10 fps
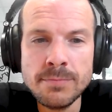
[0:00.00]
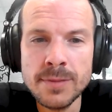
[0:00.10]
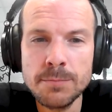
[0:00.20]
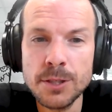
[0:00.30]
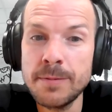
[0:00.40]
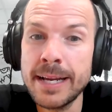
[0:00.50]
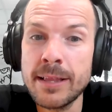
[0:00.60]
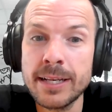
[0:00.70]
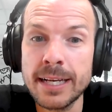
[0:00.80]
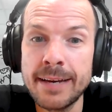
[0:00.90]
But the main
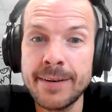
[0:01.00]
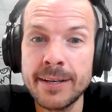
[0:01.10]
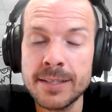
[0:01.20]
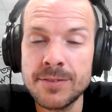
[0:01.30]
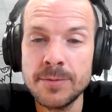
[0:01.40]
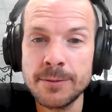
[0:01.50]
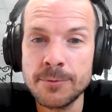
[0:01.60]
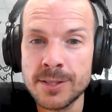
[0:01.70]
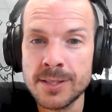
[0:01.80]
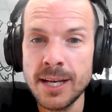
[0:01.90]
thing that came out of this for me
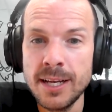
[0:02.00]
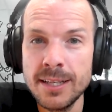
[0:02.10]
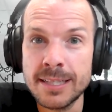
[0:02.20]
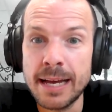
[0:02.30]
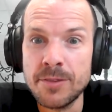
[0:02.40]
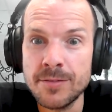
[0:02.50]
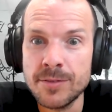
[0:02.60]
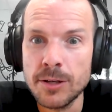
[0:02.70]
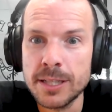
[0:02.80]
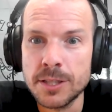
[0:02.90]
was the depth of
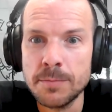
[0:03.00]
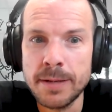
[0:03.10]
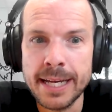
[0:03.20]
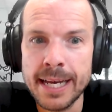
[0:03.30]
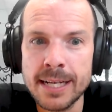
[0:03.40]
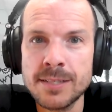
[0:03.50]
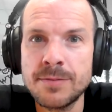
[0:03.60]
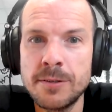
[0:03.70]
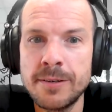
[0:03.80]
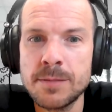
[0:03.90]
knowledge that Becky has from
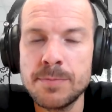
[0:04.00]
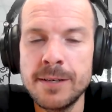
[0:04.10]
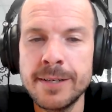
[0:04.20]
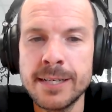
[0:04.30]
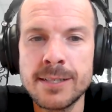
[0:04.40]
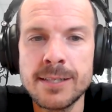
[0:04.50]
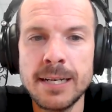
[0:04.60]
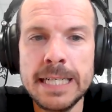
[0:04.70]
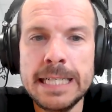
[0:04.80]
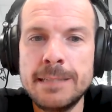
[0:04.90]
her experience.
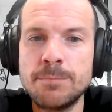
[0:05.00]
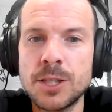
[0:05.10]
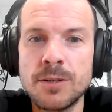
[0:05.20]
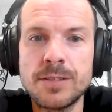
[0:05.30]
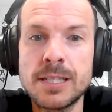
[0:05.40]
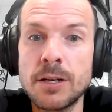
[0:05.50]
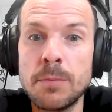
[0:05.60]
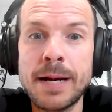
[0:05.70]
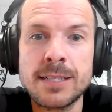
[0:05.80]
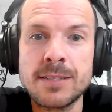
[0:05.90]
She's obviously got
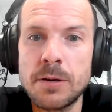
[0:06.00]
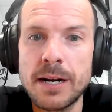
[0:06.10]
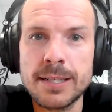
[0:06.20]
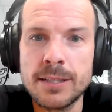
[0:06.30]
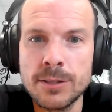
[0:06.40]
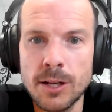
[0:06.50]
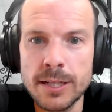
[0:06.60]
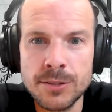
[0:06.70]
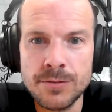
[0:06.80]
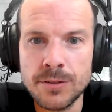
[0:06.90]
bags of practical
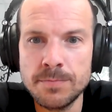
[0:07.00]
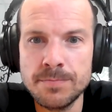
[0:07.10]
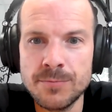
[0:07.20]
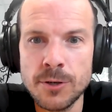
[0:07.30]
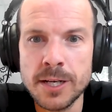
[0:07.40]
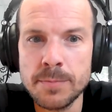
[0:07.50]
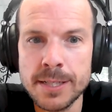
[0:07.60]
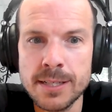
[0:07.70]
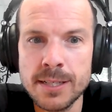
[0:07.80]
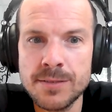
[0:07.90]
knowledge from running a
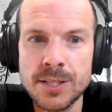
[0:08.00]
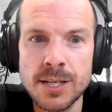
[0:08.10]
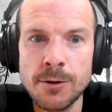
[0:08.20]
business for so